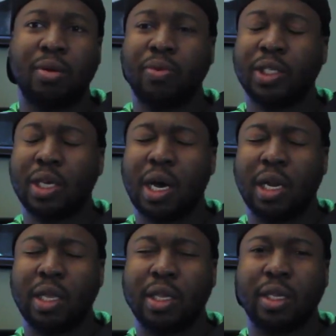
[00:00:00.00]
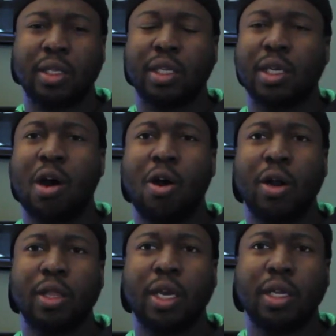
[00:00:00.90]
what you call it, the
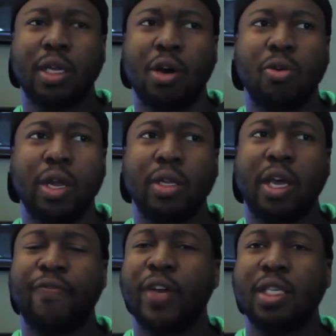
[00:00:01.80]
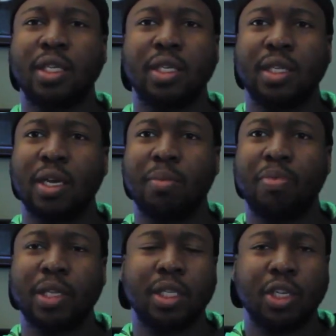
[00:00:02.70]
car thing, they fixed the
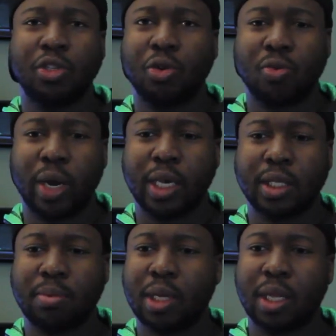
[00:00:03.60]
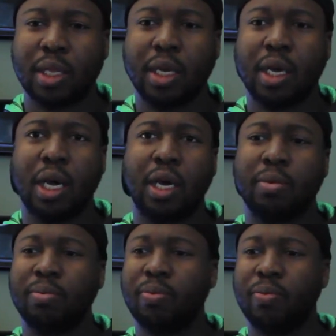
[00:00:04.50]
presidential race. I'm trying to think
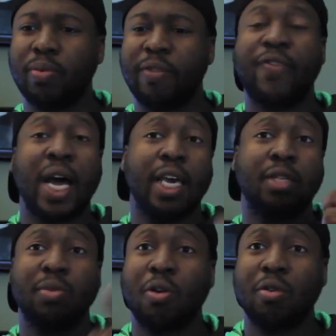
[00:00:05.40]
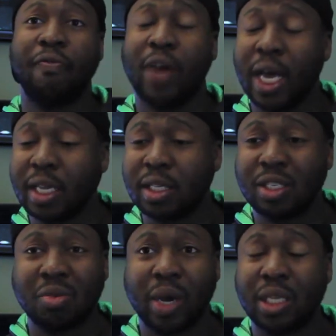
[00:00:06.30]
Defiance, the whole Defiance
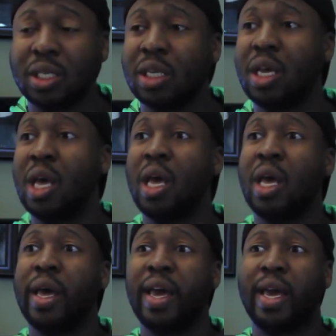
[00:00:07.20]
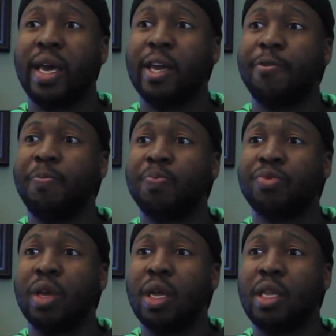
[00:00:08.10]
situation. And
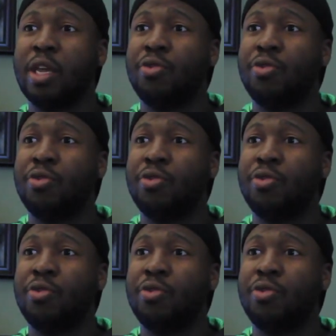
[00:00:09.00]
then you